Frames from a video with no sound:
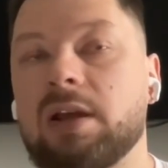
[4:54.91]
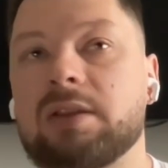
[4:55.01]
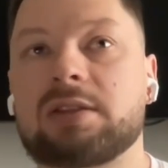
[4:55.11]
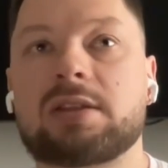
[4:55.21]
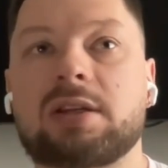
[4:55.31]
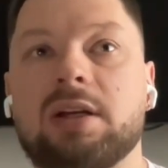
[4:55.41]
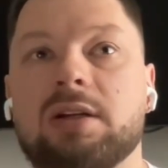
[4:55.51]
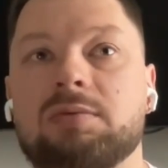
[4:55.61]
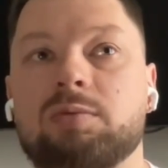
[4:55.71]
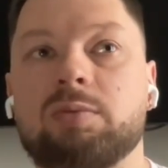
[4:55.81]
And this is
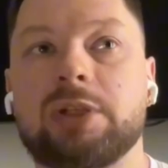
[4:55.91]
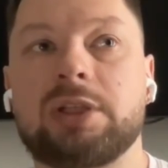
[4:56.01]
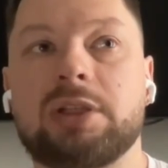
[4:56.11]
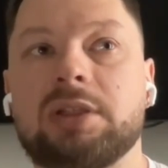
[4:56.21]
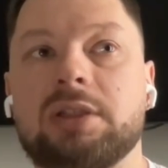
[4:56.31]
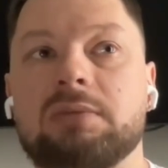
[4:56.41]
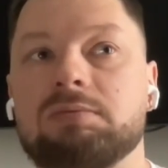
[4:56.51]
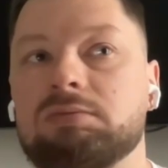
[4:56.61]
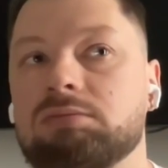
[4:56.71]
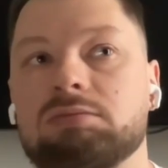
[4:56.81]
how we
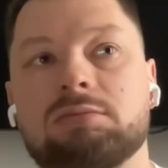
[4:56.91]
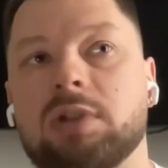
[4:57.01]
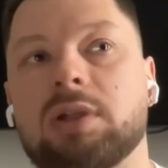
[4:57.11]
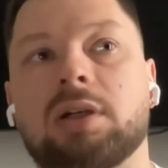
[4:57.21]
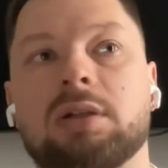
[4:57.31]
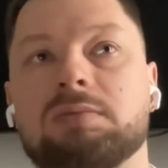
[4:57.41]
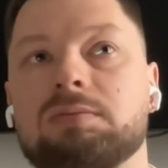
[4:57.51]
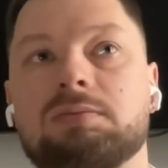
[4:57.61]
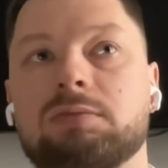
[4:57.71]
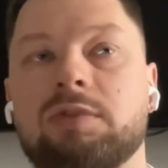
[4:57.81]

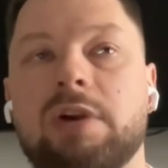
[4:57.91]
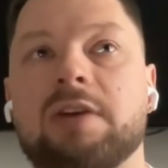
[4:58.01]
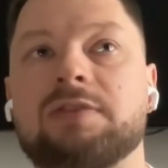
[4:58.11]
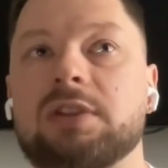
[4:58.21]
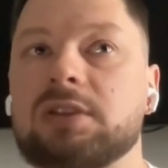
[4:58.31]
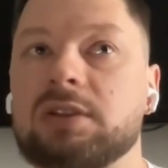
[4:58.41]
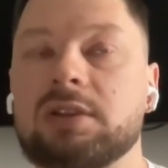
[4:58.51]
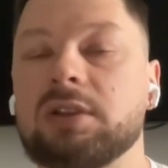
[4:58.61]
drafted